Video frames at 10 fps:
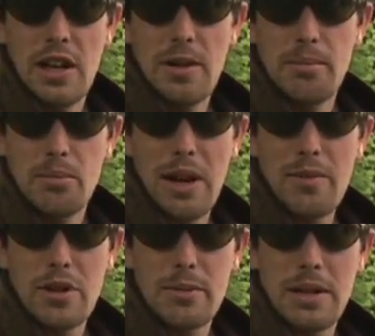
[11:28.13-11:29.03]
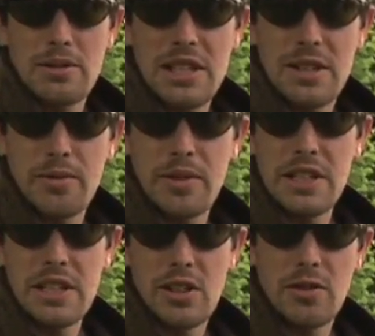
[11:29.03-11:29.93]
Um, we haven't really been able to get them
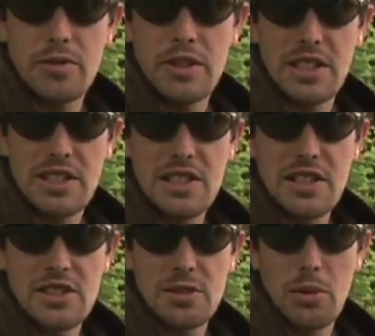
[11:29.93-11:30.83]
feeding confidently since.